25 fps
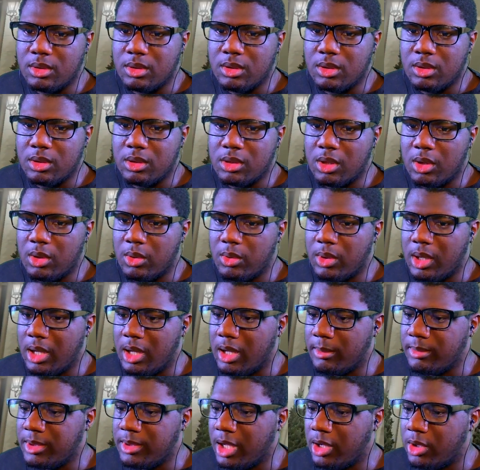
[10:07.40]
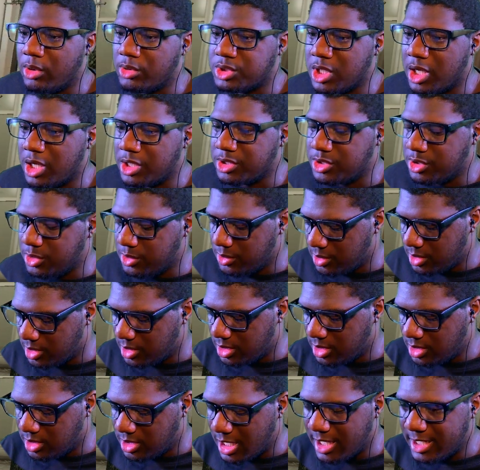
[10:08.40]
So, um, they're gonna charge you
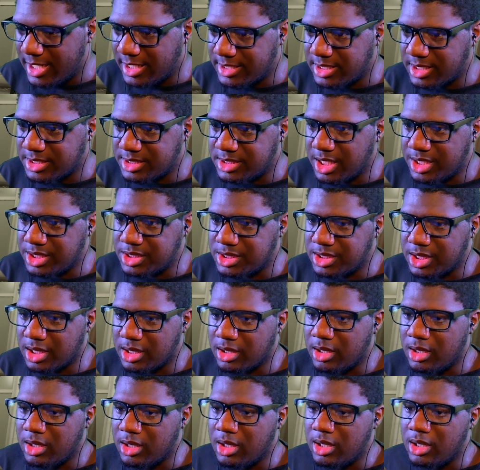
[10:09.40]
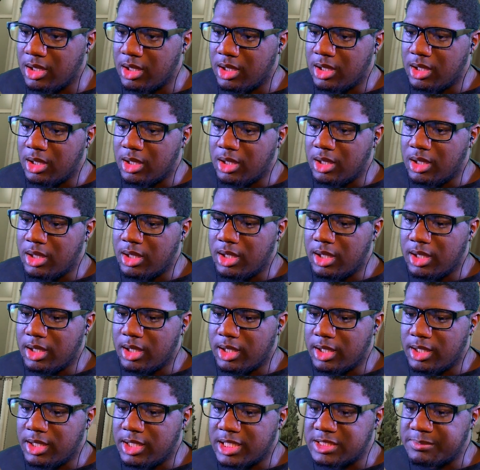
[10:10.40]
down at the station.
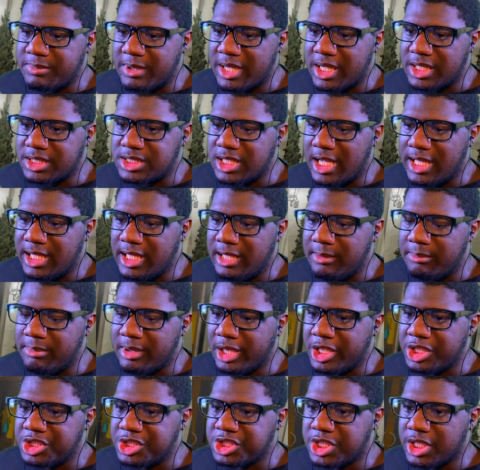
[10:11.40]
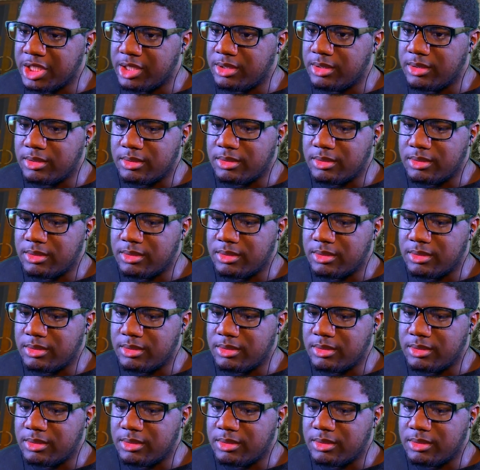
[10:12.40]
Uh, dispatch, I need Billie Jean.